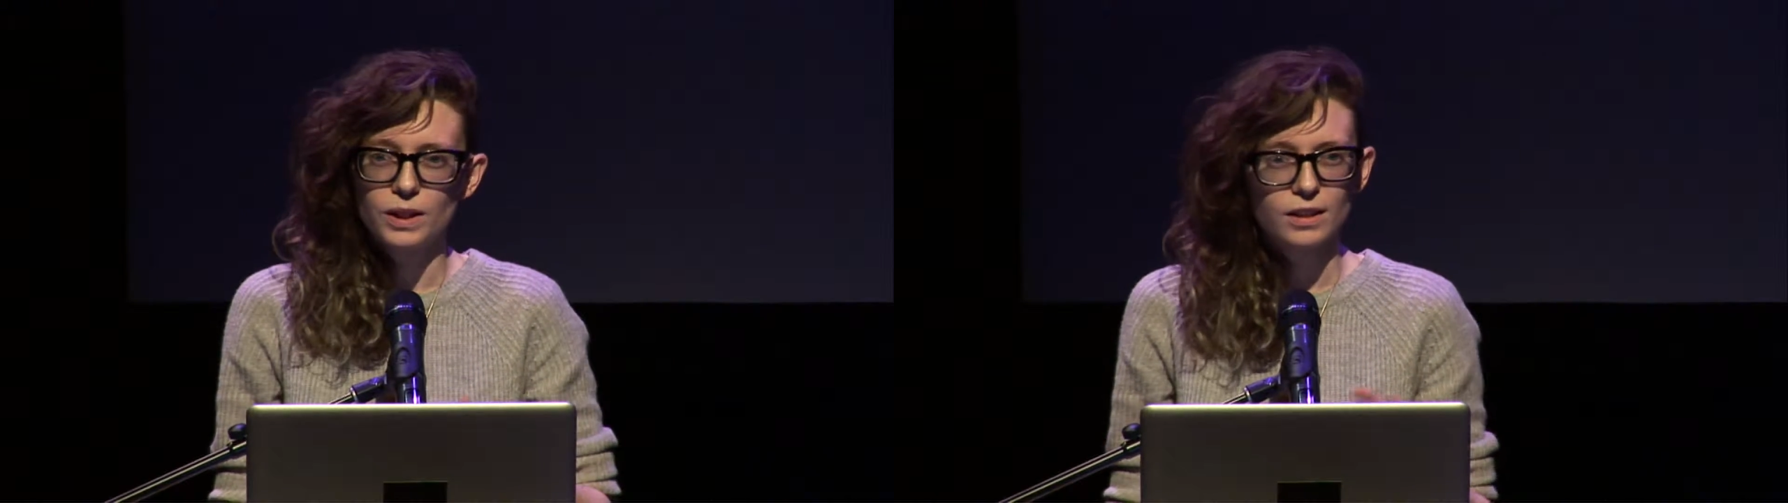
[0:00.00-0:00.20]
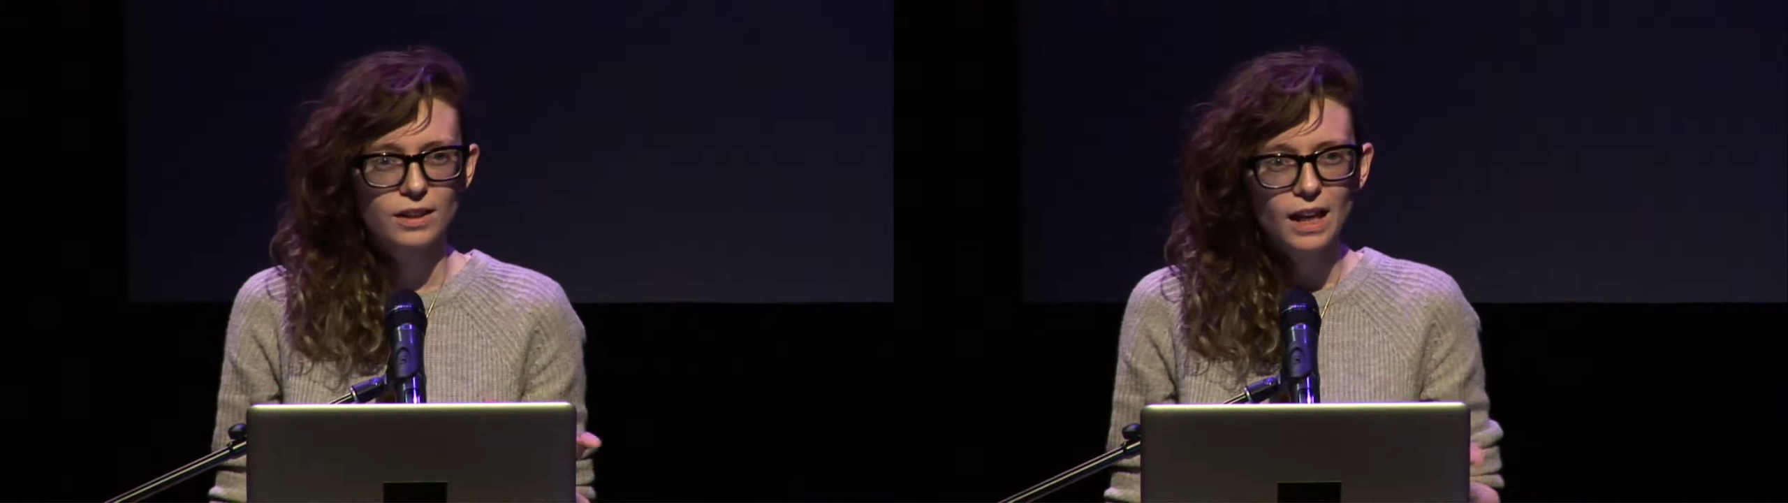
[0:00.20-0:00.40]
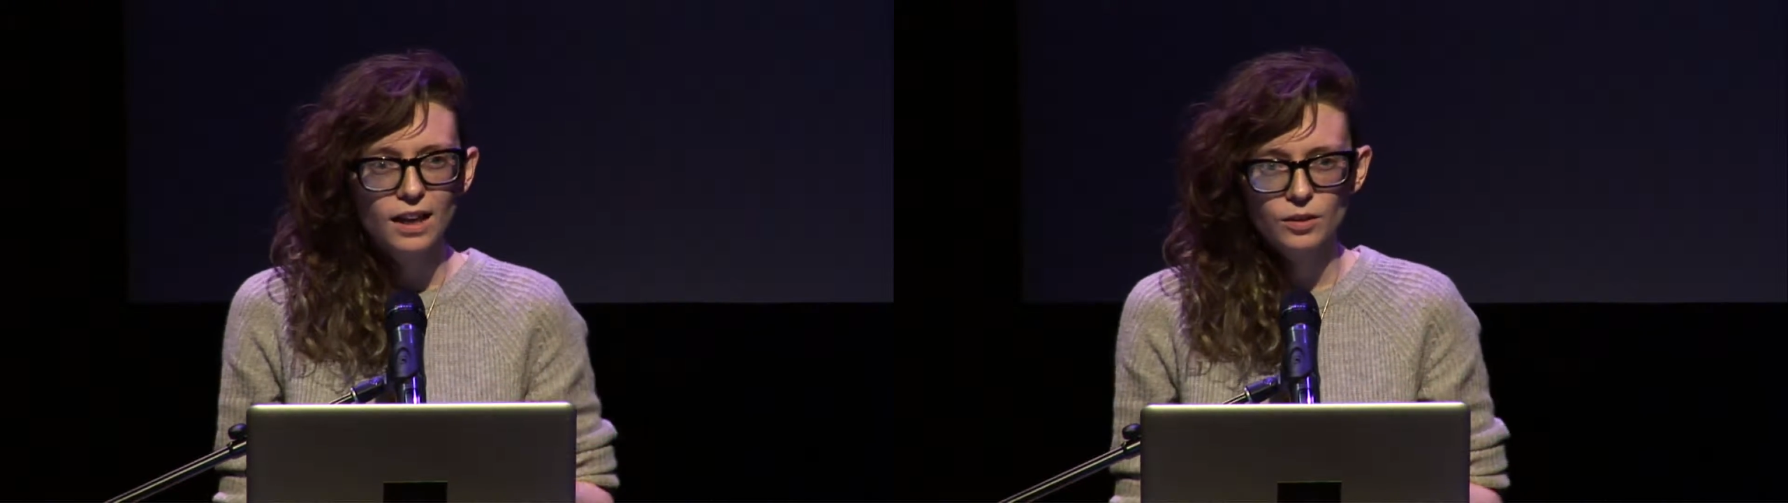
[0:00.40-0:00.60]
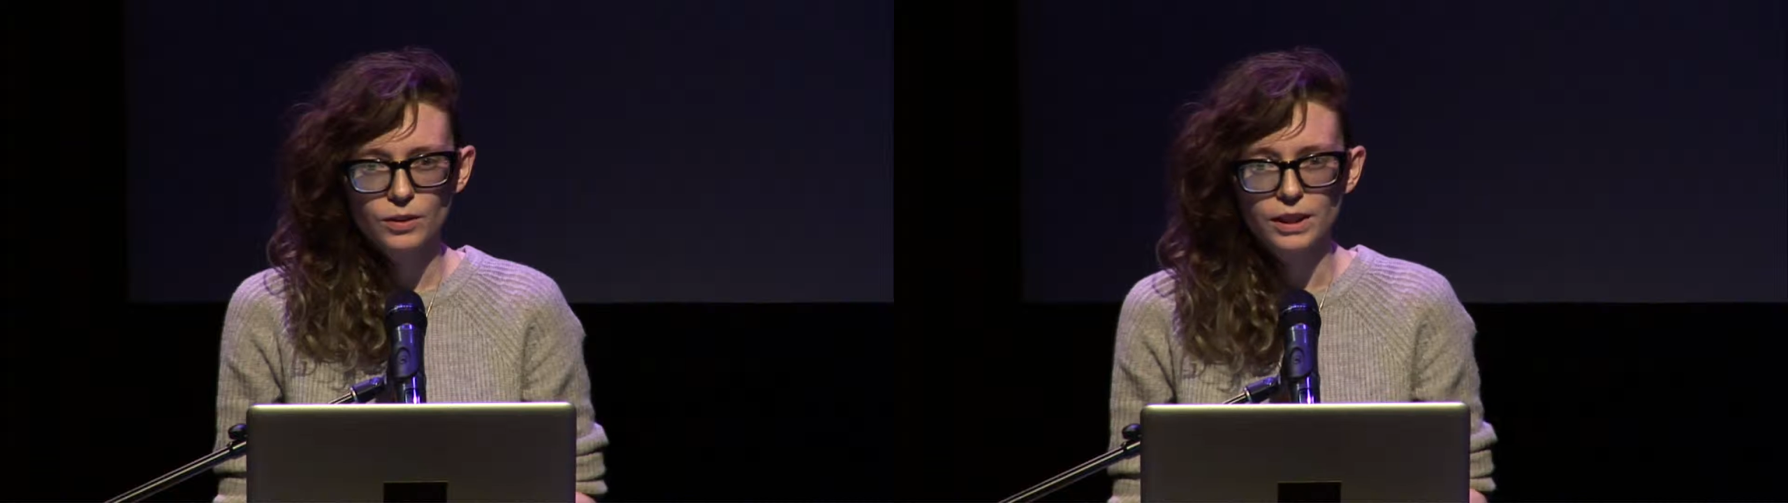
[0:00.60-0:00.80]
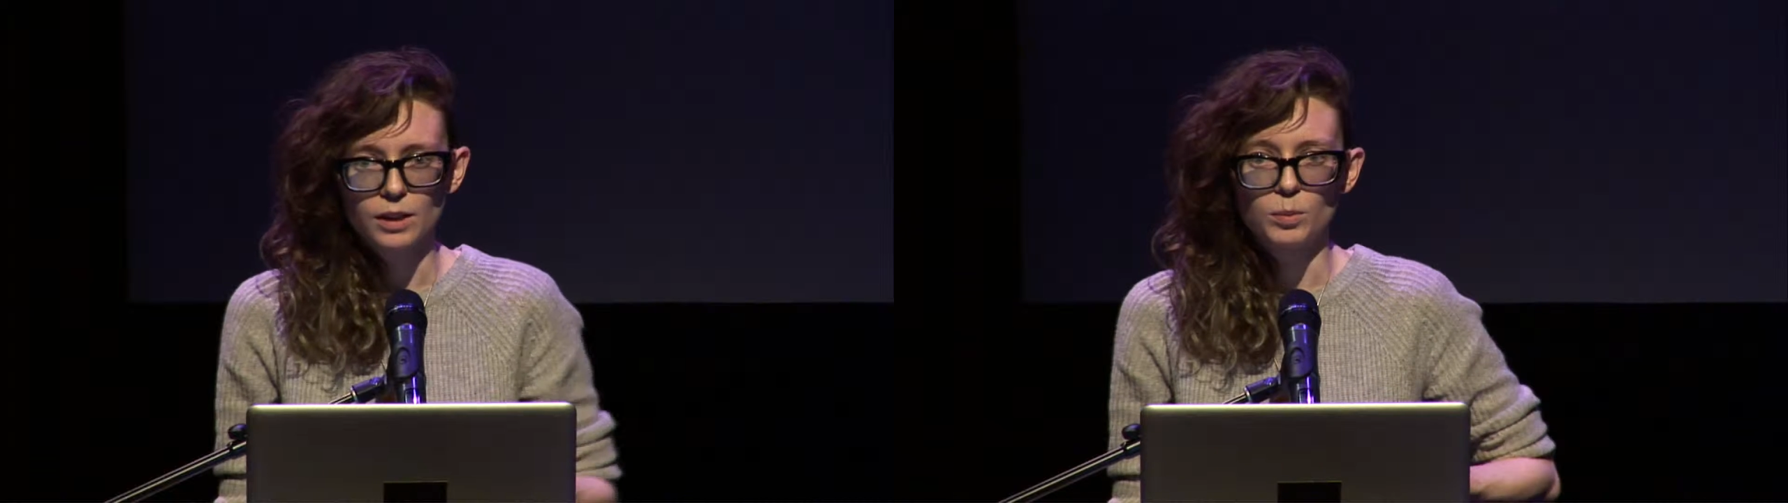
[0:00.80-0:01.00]
in a
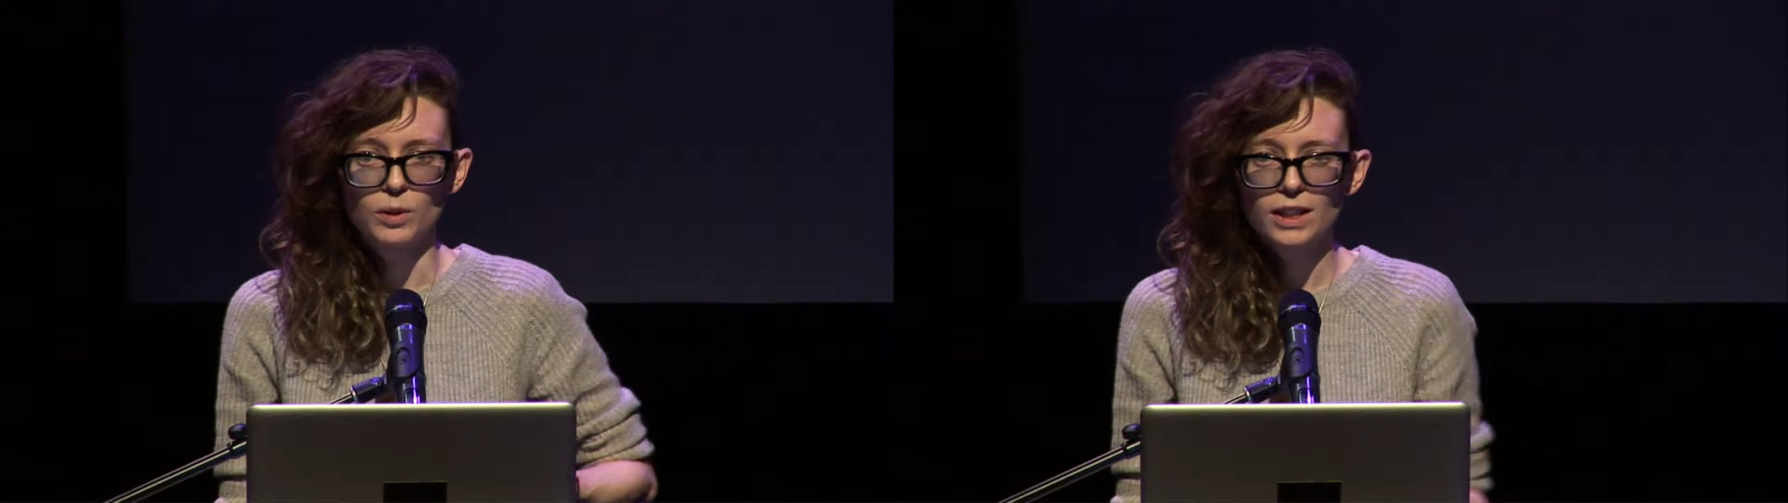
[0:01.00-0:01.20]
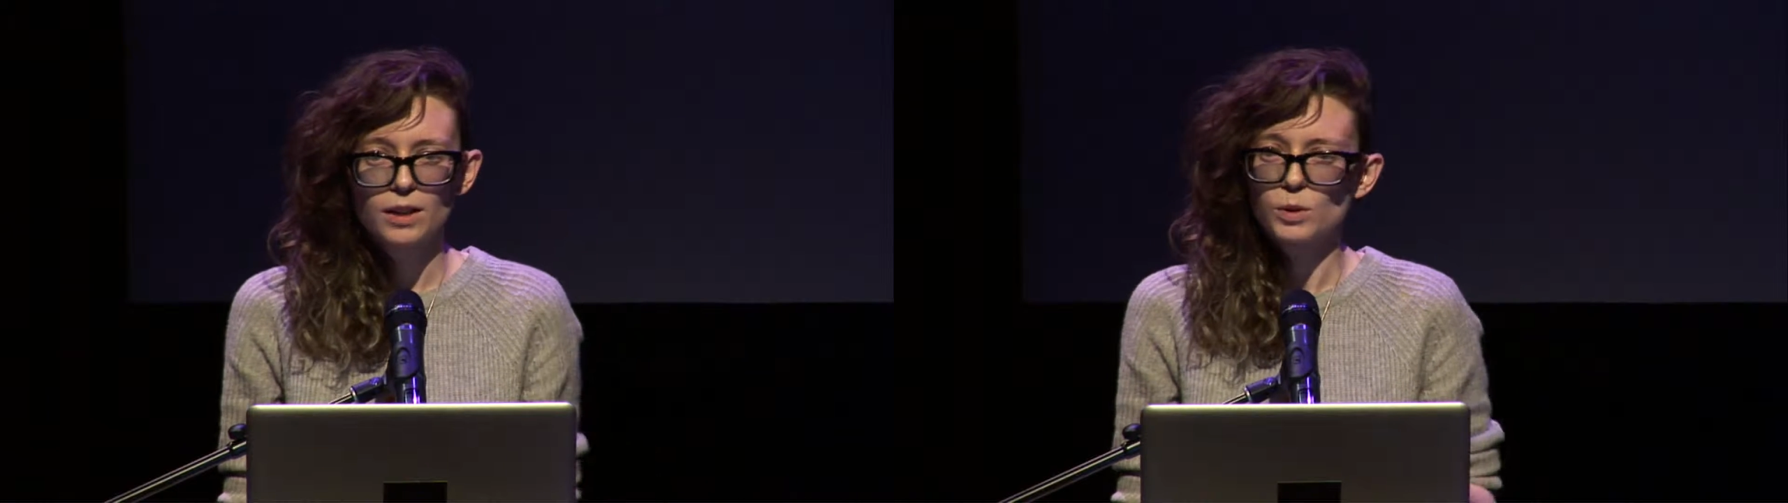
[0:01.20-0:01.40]
gallery in Berlin,